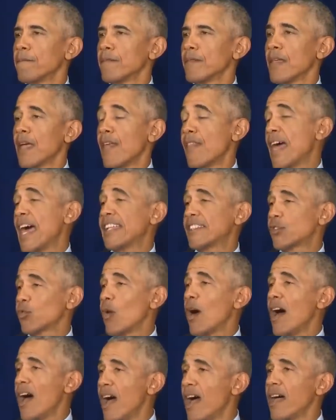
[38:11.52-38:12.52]
And that's
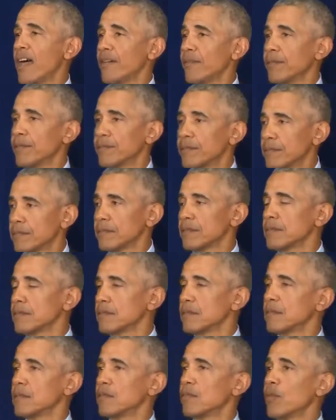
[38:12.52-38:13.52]
why
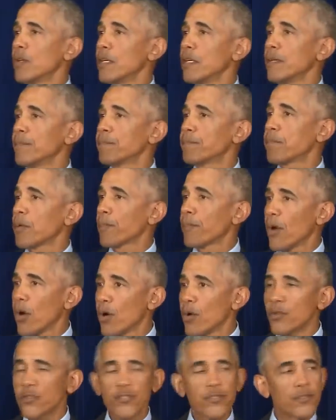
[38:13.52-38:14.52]
we
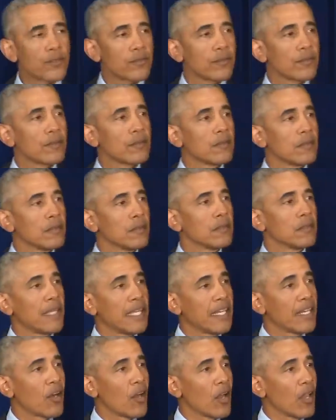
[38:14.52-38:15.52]
propose
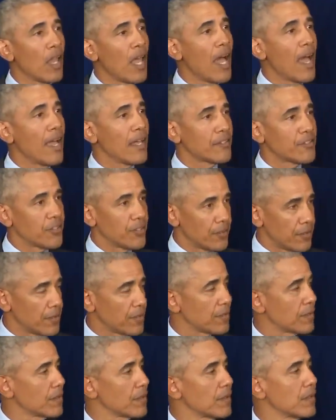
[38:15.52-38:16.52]
leading our
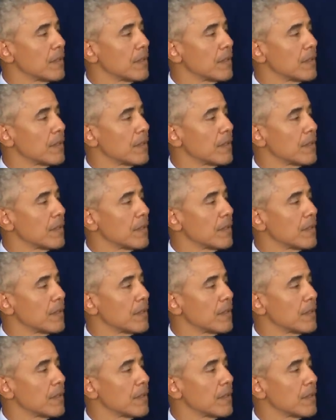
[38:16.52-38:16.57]
alliances